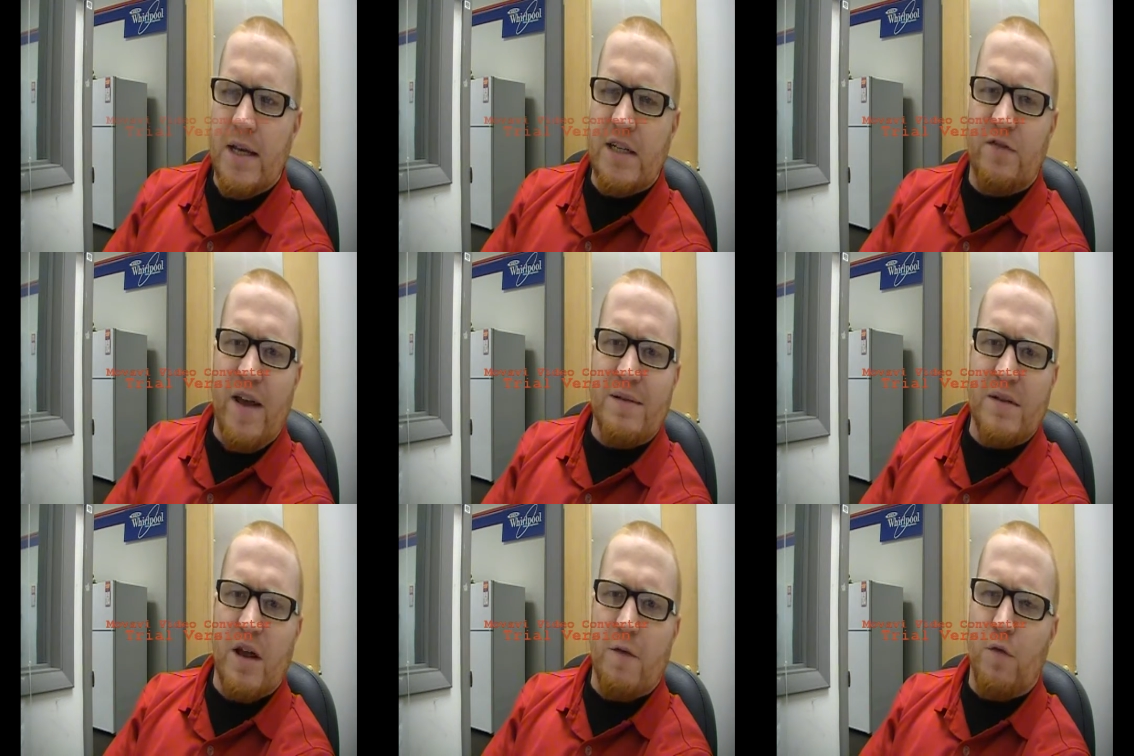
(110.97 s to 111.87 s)
He's
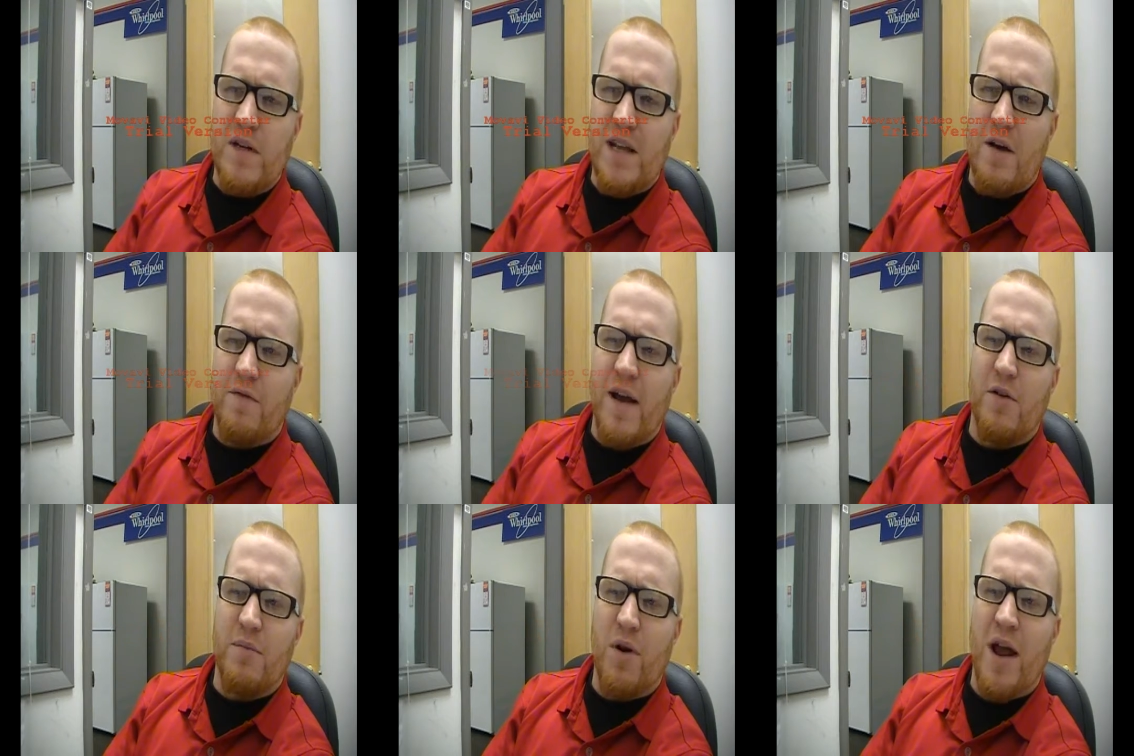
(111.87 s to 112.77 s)
fighting a freestyle
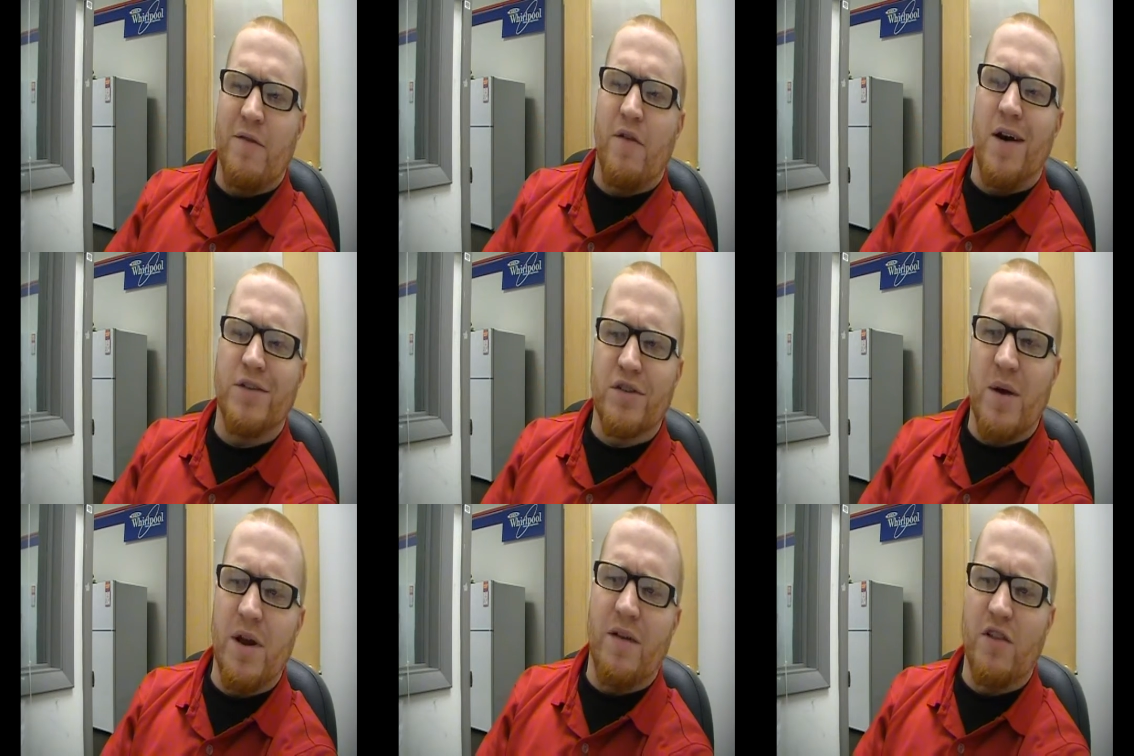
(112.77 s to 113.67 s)
fighter and Brian Foster
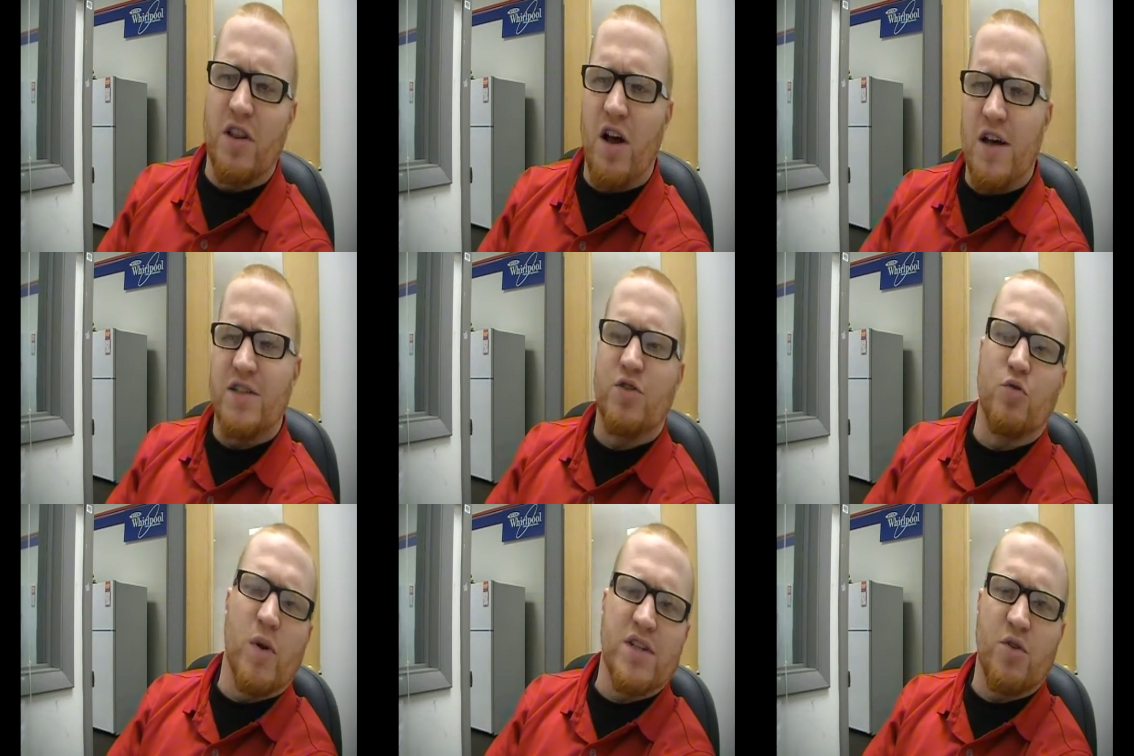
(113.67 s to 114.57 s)
coming out of a loss
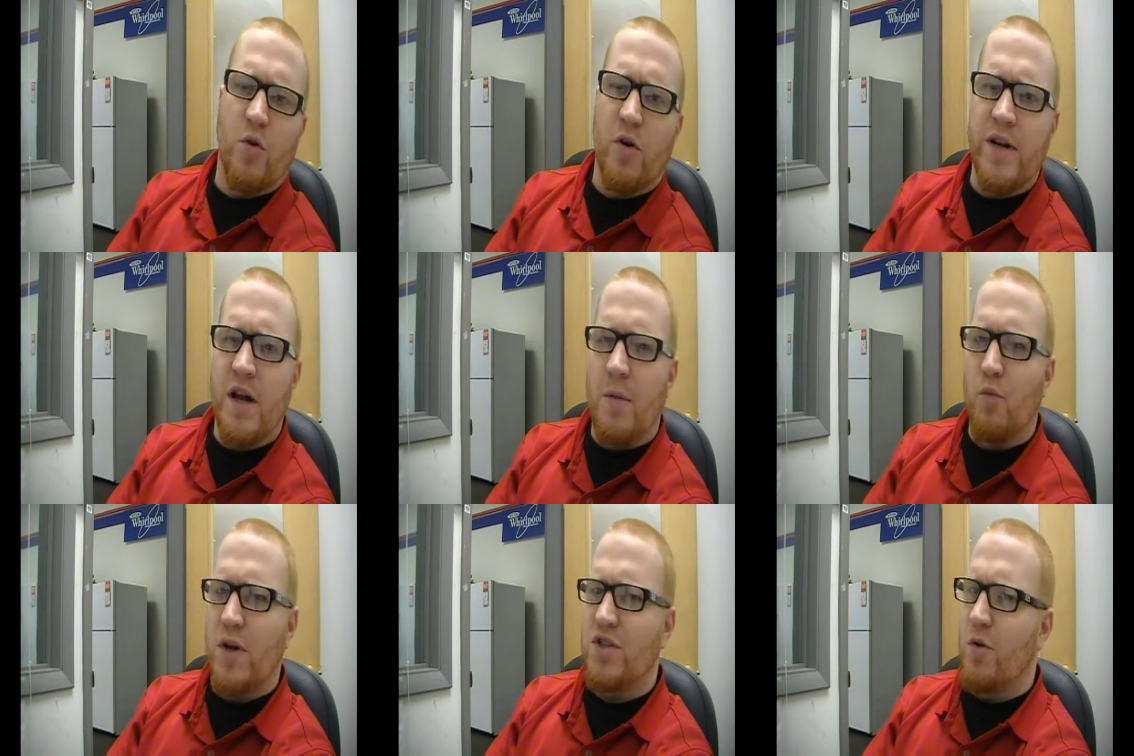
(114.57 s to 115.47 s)
to Rick Story.
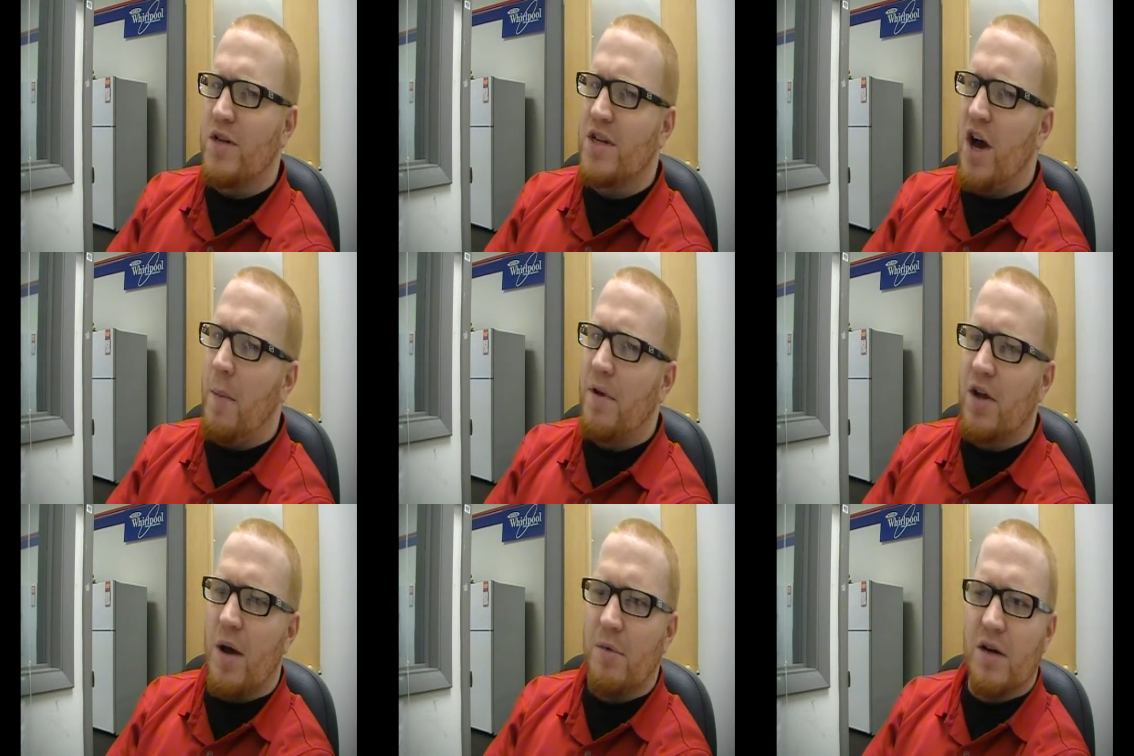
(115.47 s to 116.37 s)
Um, Rick Story is an up
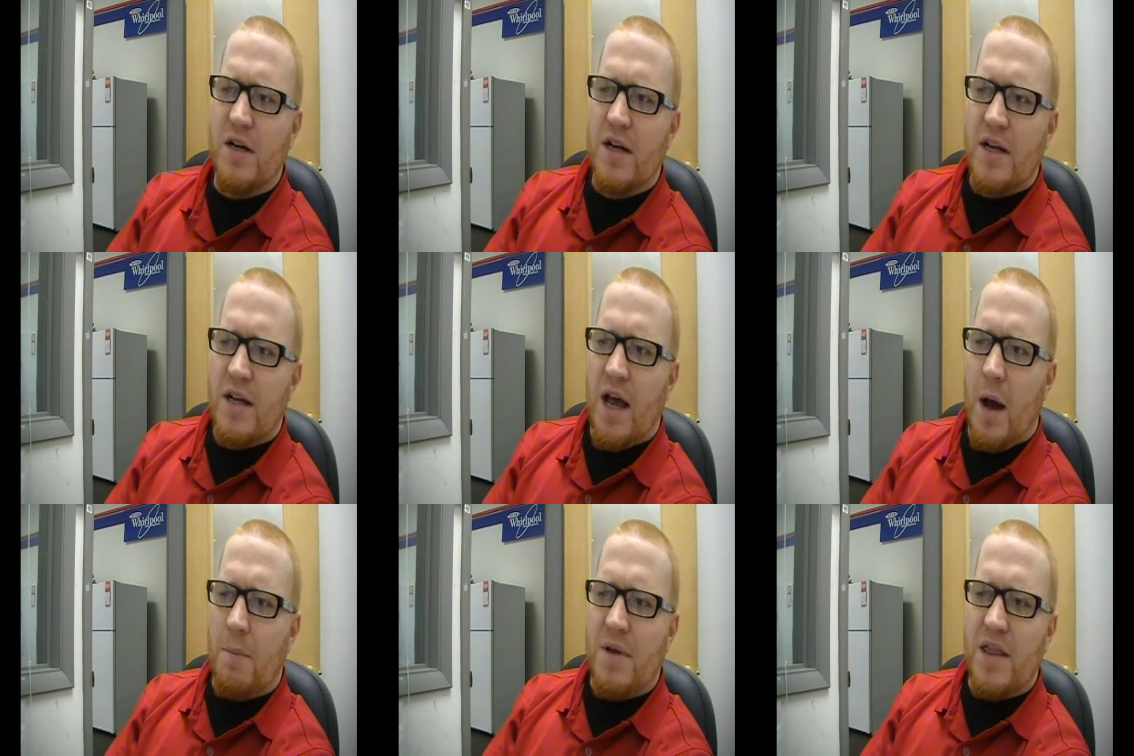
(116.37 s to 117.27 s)
and comer
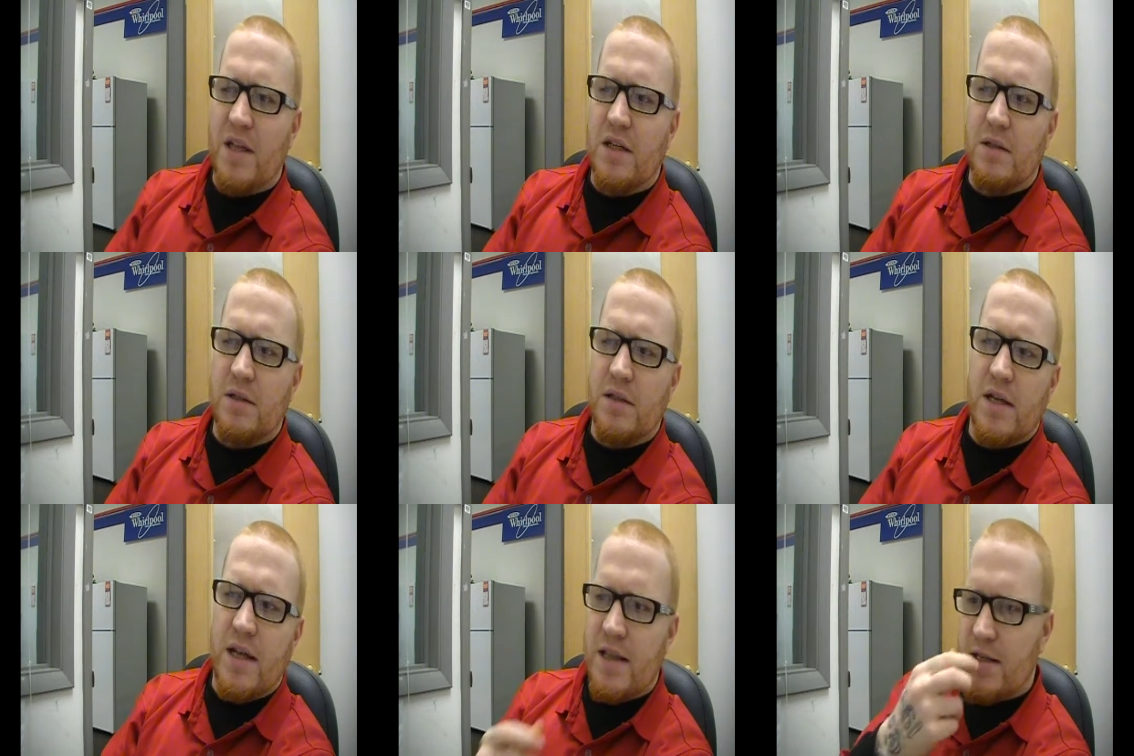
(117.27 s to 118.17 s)
um, in the
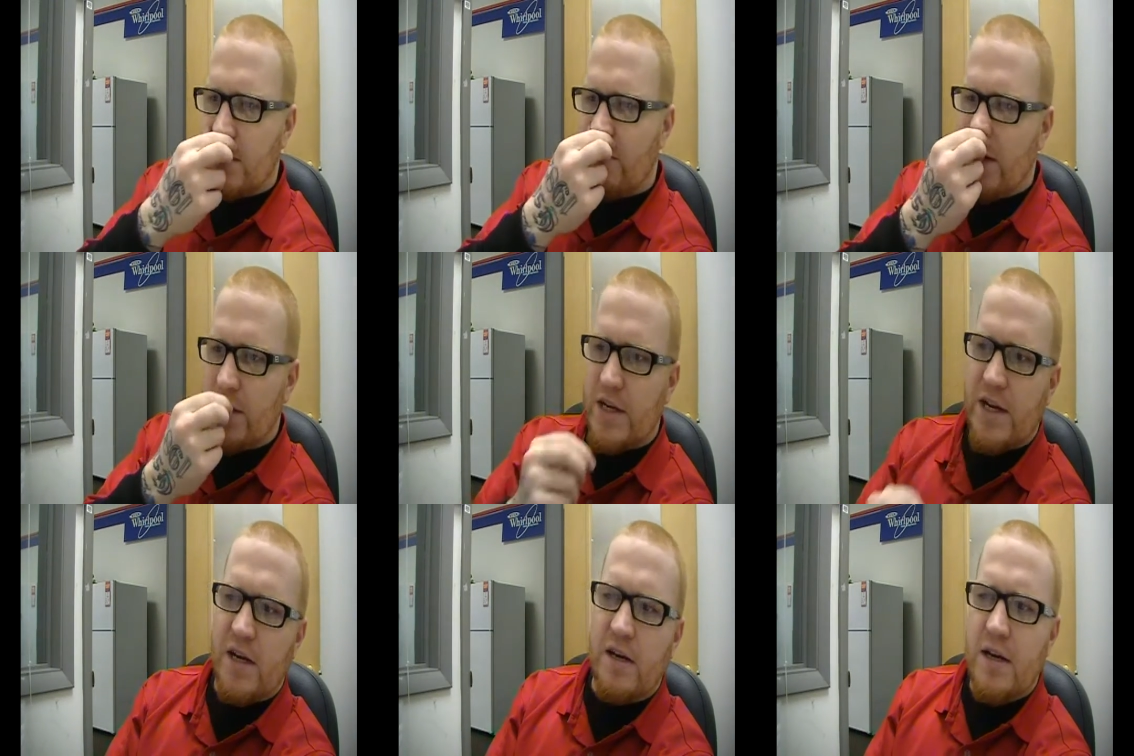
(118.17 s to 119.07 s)
in this division
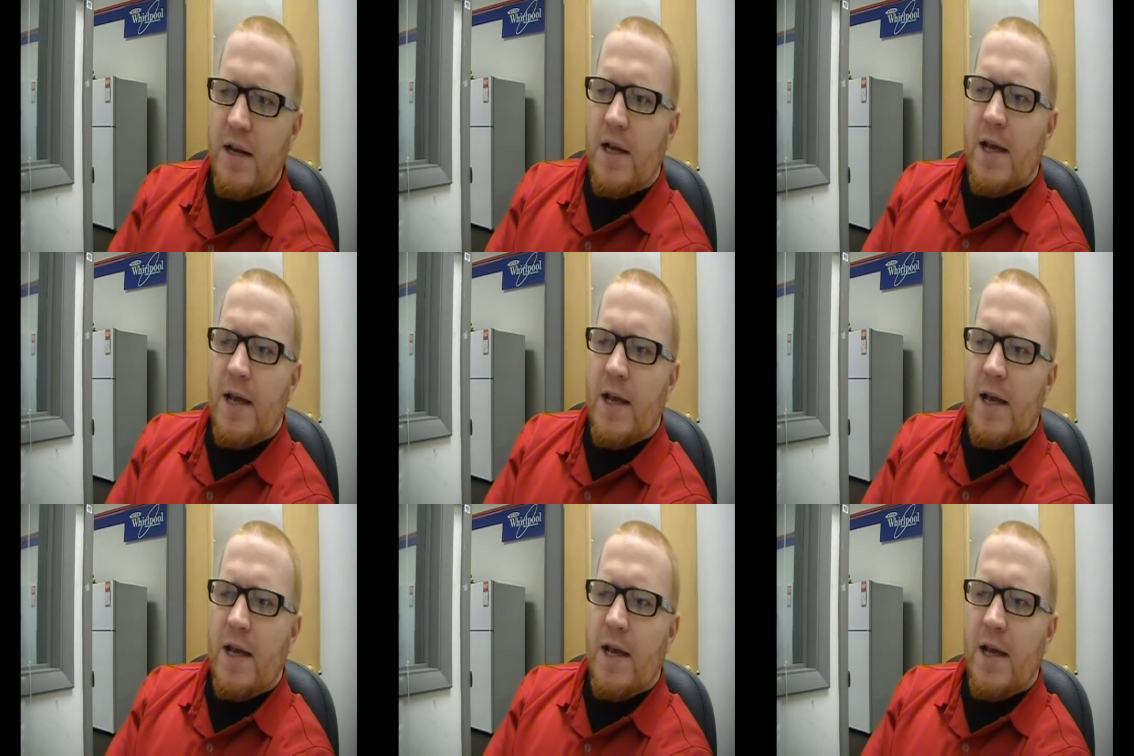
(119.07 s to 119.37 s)
here,